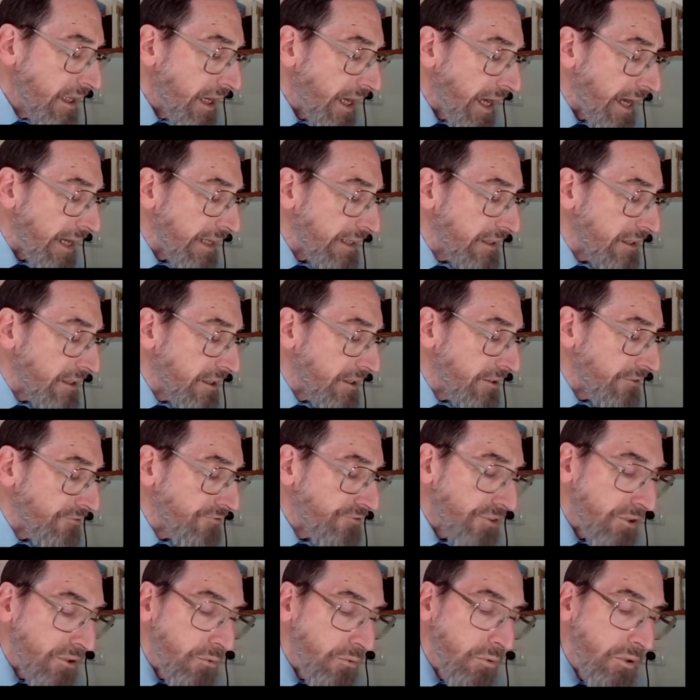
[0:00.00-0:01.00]
And if
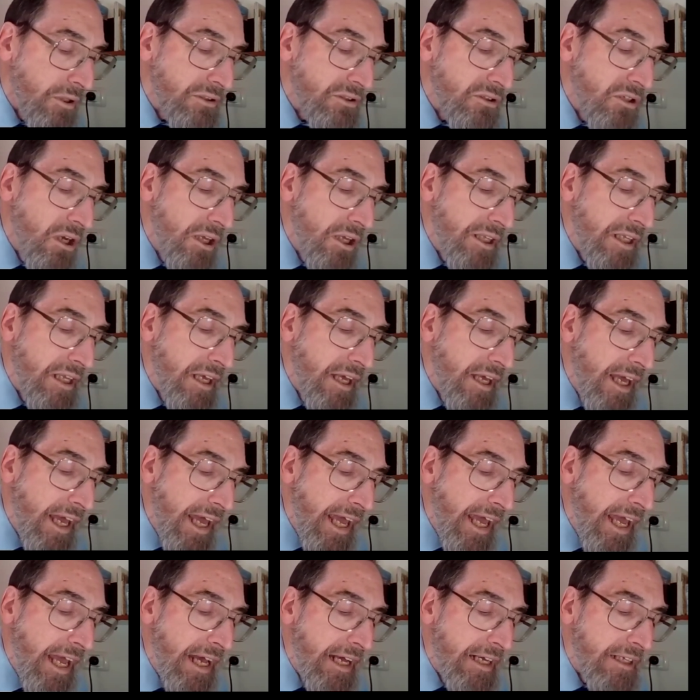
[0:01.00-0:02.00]
there was on the
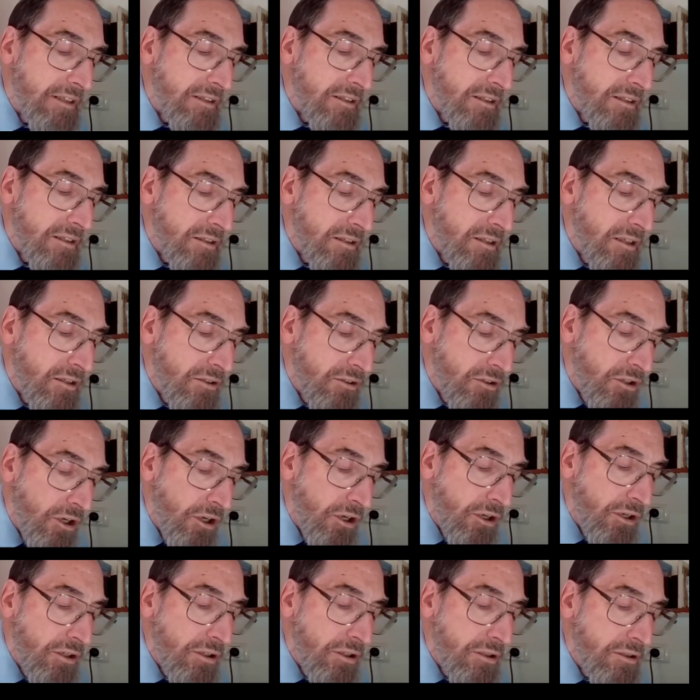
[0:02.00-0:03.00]
hand
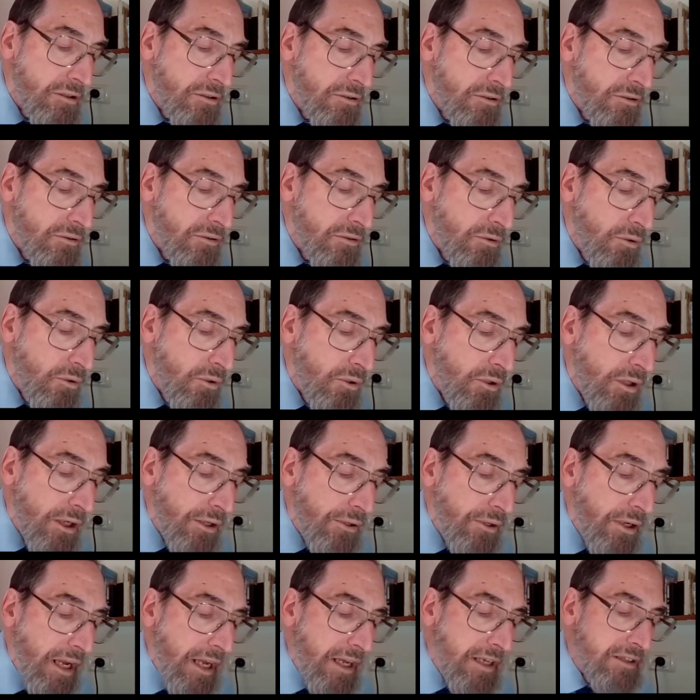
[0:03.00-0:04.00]
dirt
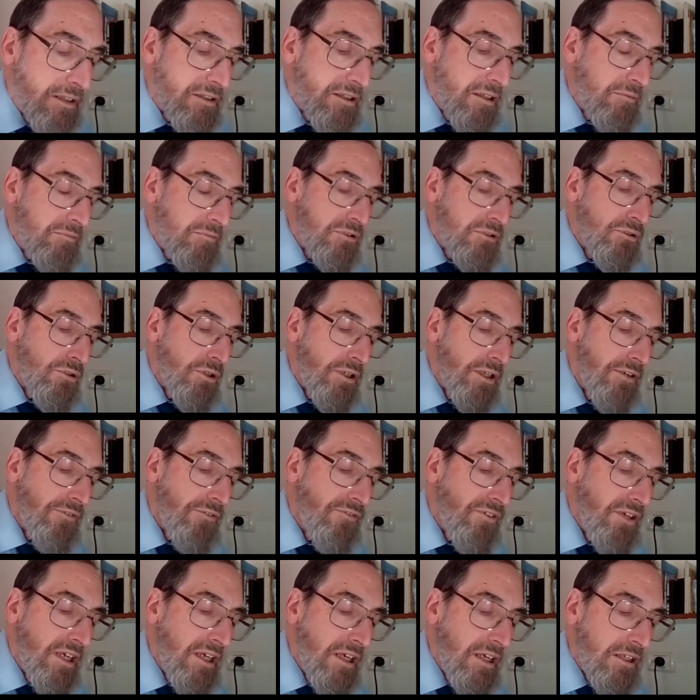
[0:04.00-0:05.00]
or some sort
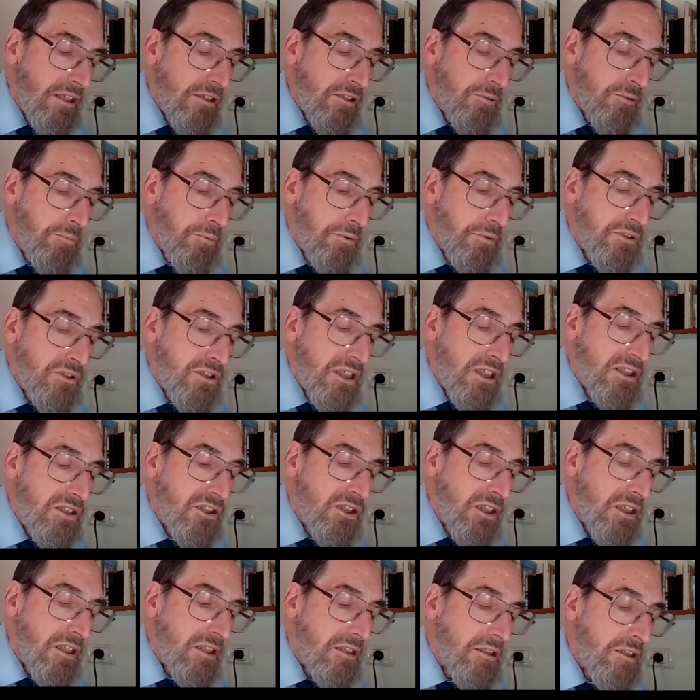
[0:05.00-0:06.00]
of
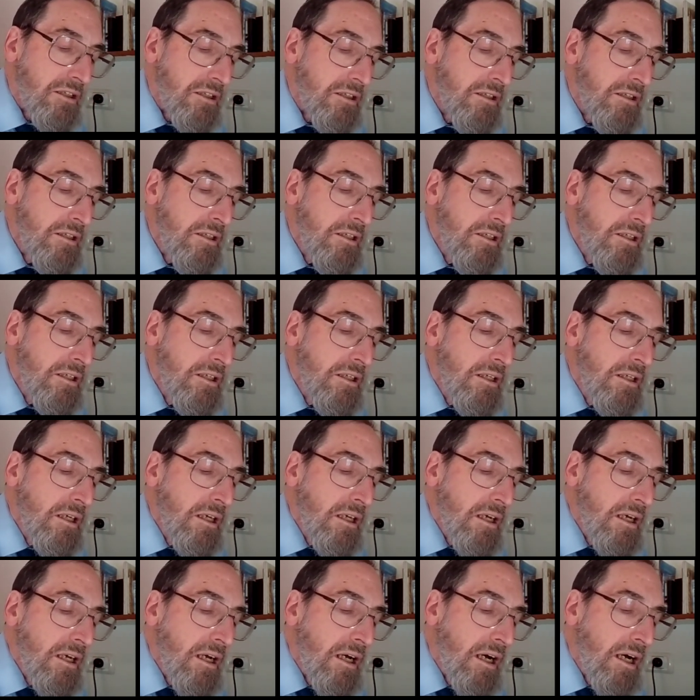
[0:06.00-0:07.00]
interposition,
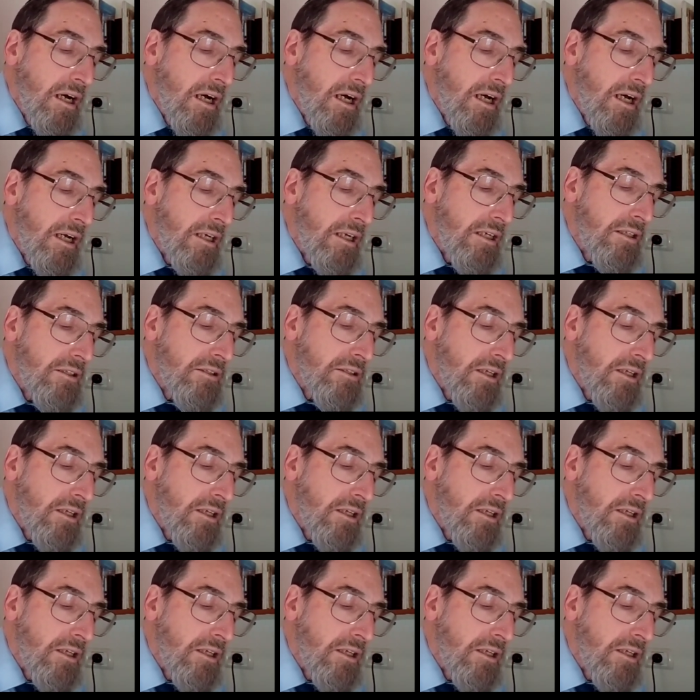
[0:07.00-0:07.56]
the